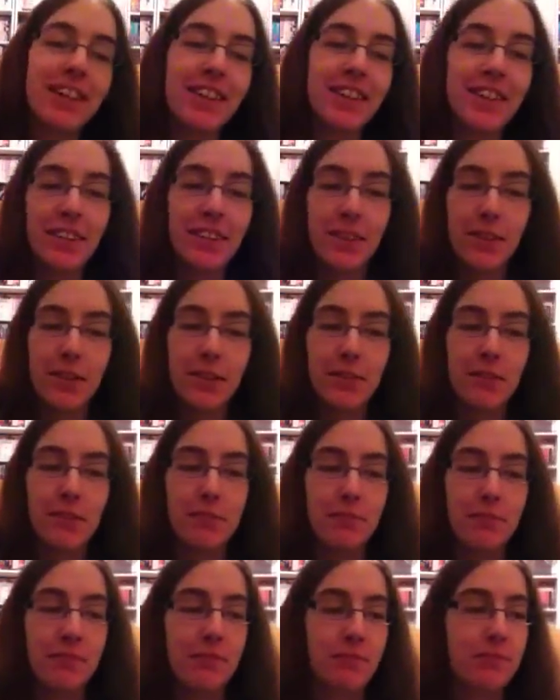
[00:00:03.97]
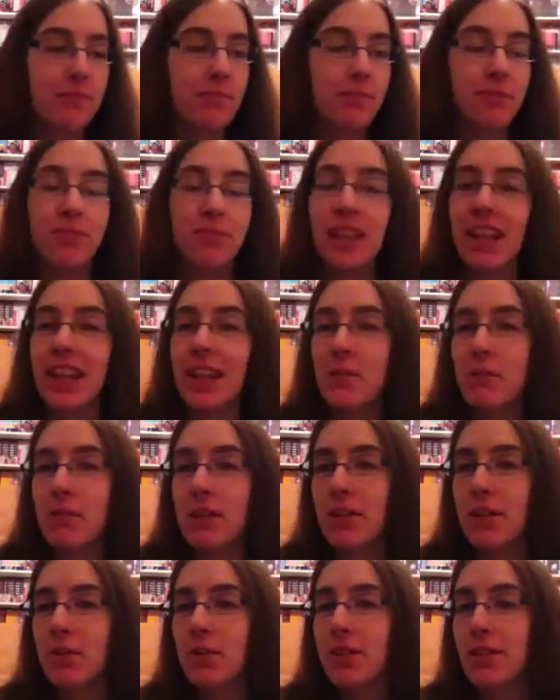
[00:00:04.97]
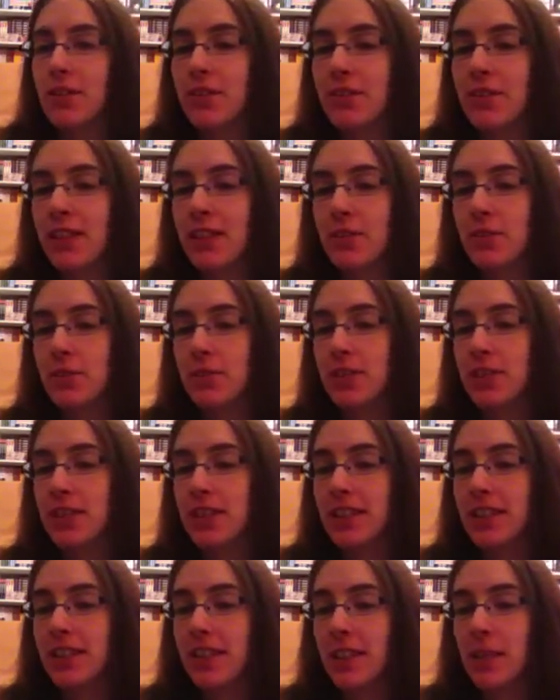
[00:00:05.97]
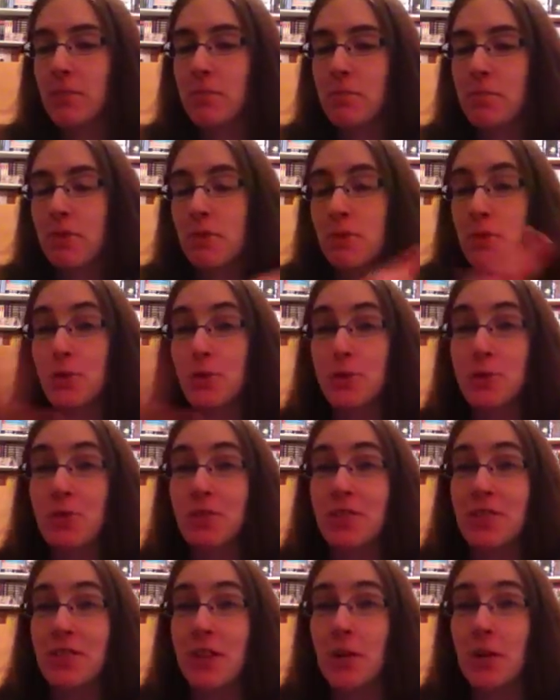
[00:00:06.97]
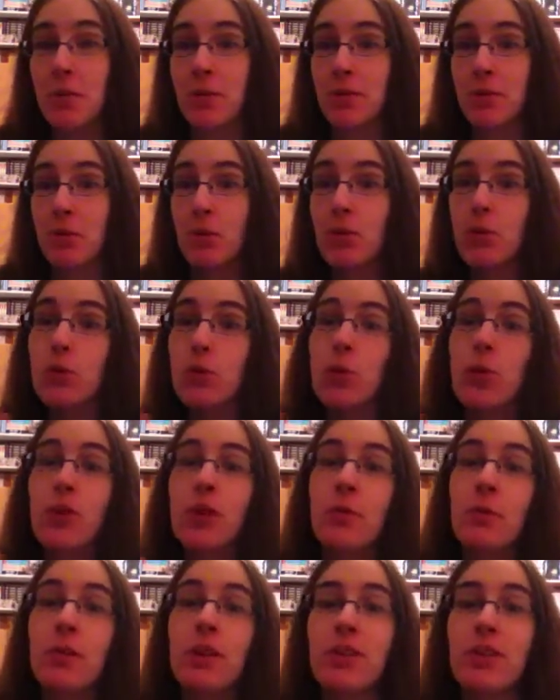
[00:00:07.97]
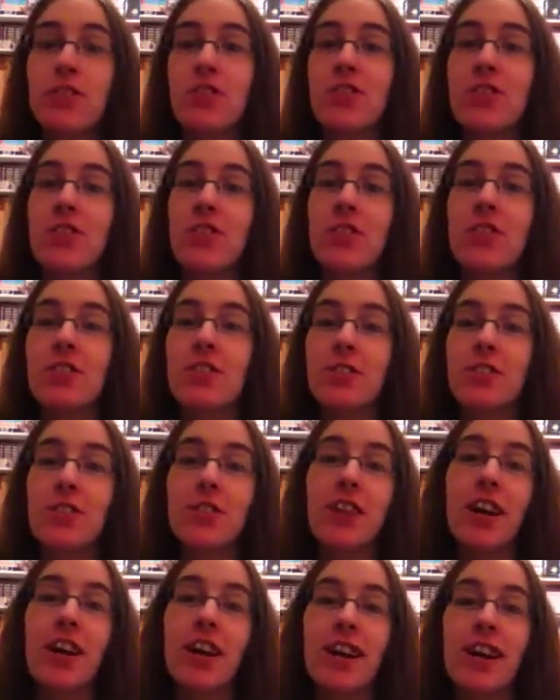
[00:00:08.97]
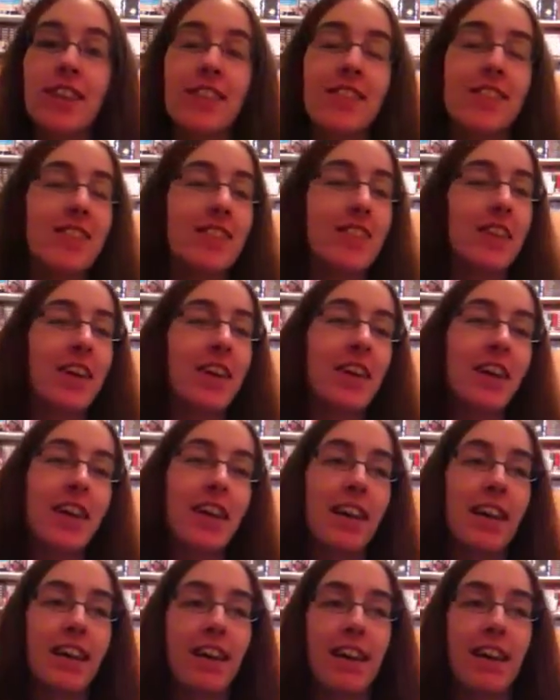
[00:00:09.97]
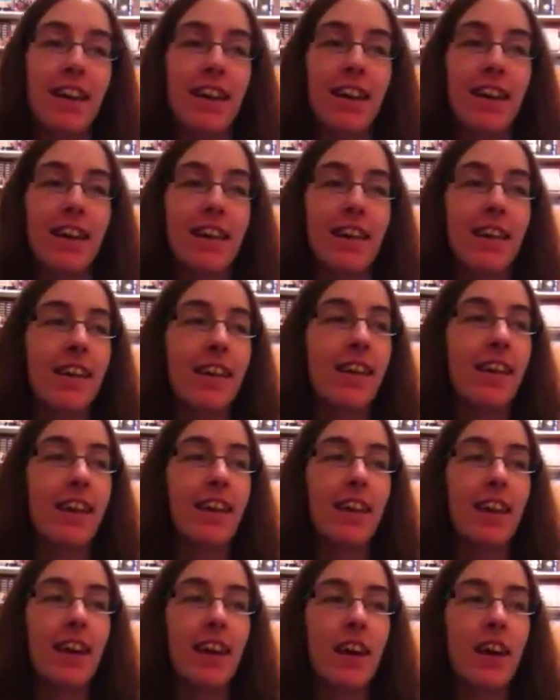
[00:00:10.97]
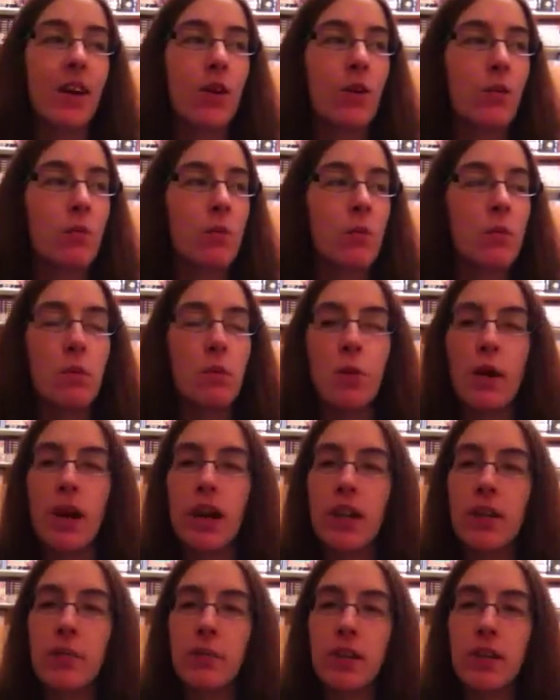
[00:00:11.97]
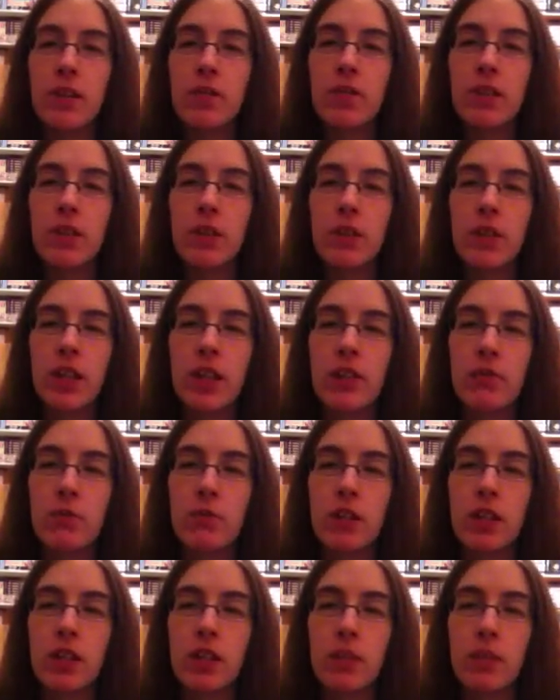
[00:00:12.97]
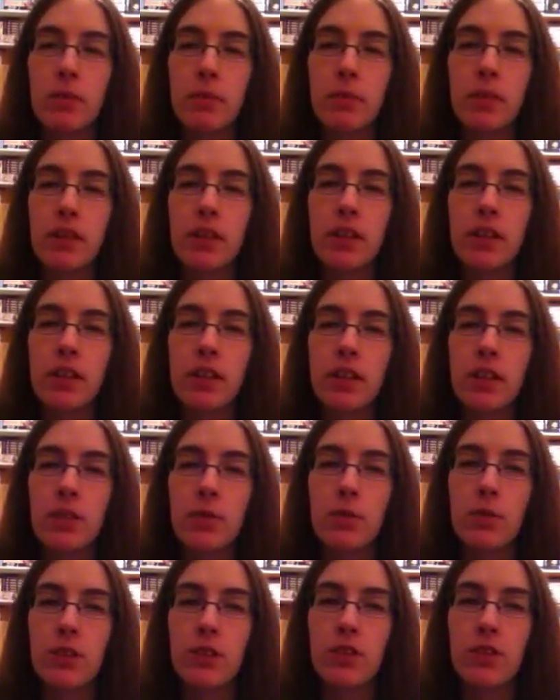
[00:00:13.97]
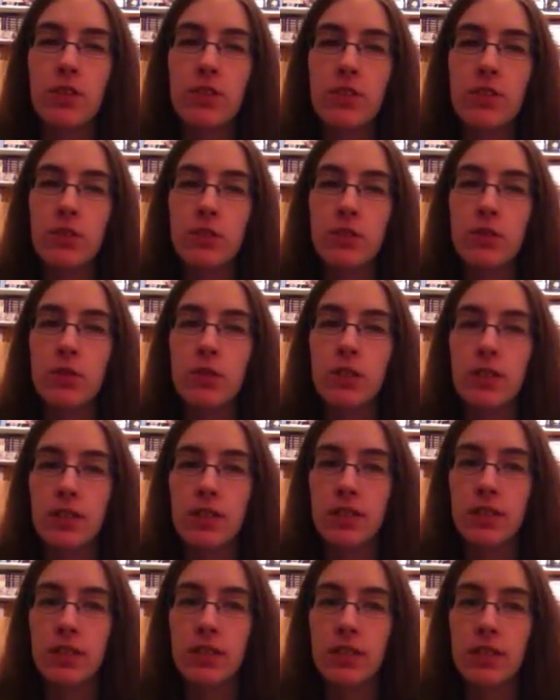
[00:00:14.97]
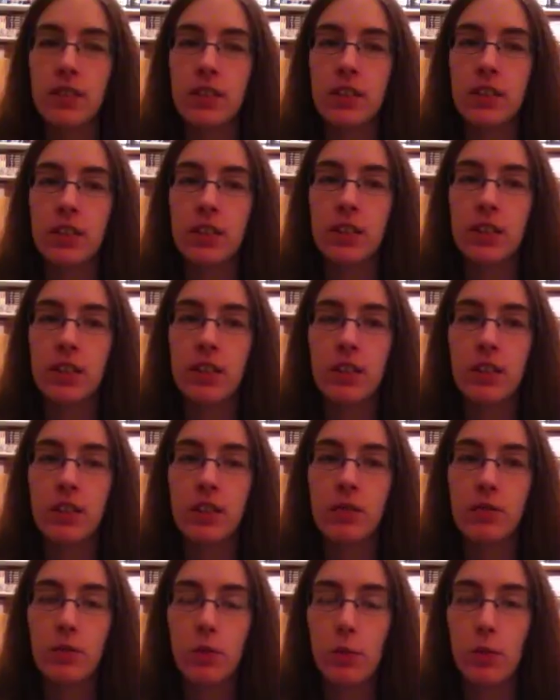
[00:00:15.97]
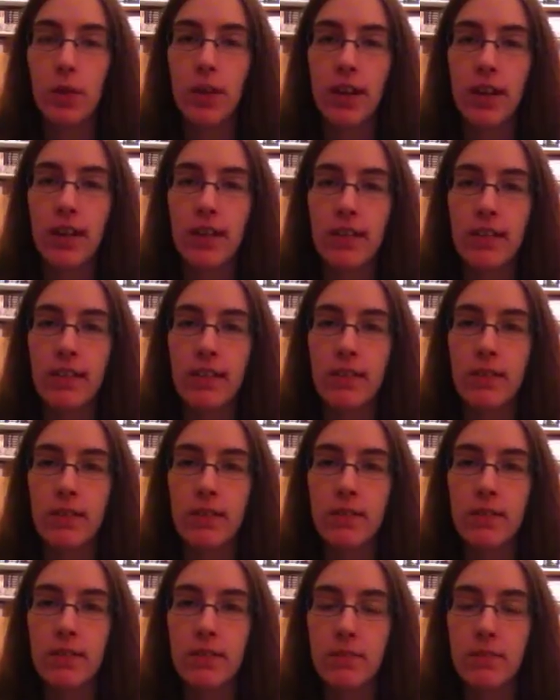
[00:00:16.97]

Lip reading: I didn't make a video last week. I'm supposed to be subbing for Tori while she's on her hiatus. And I don't remember why I didn't make a video last week, but there was a good reason for why I didn't.